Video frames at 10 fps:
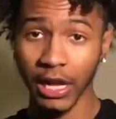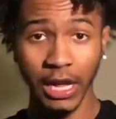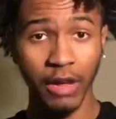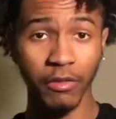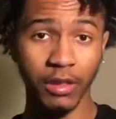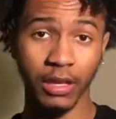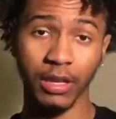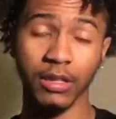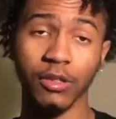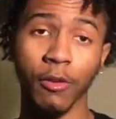
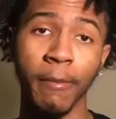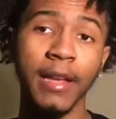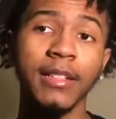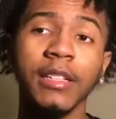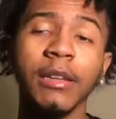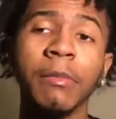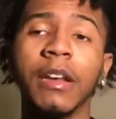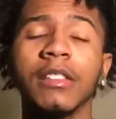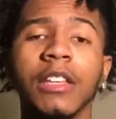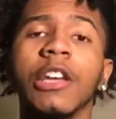everything. So basically, I'm
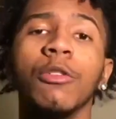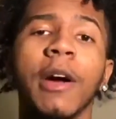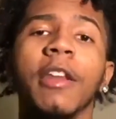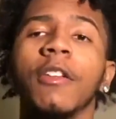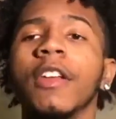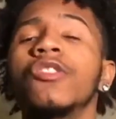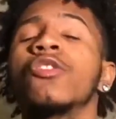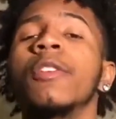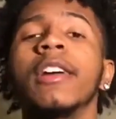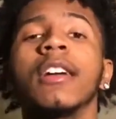about to tell you how do you get
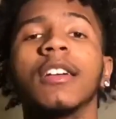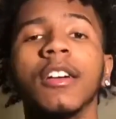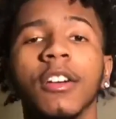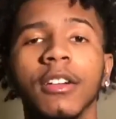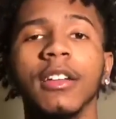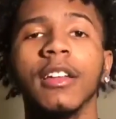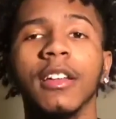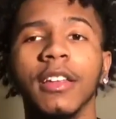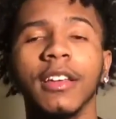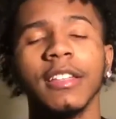your hair curly.
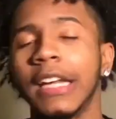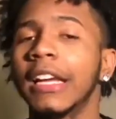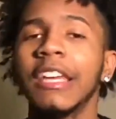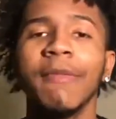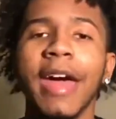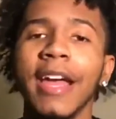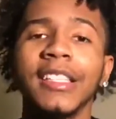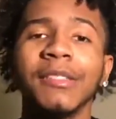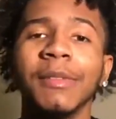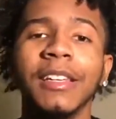Because y'all keep
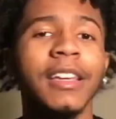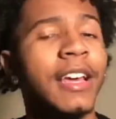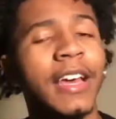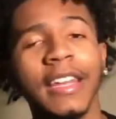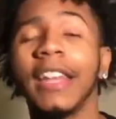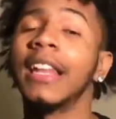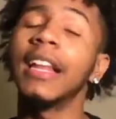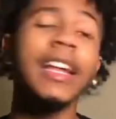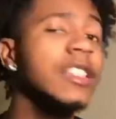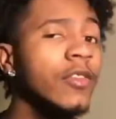asking me. In the
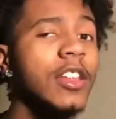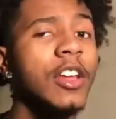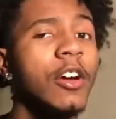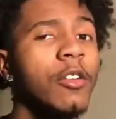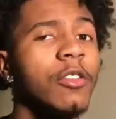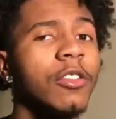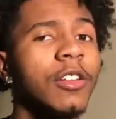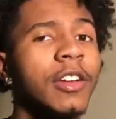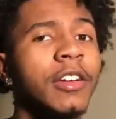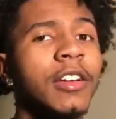last video,
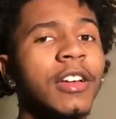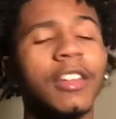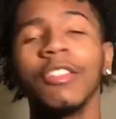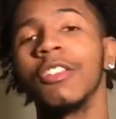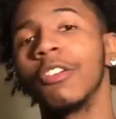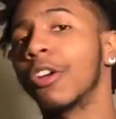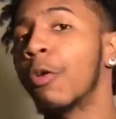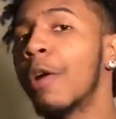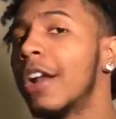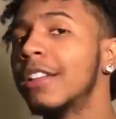you know, the
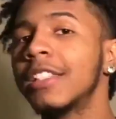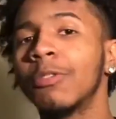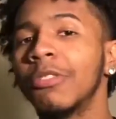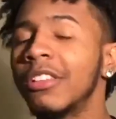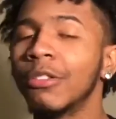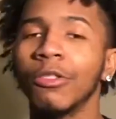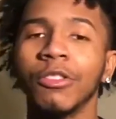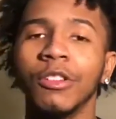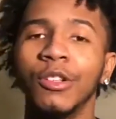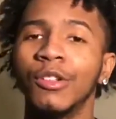quality was a little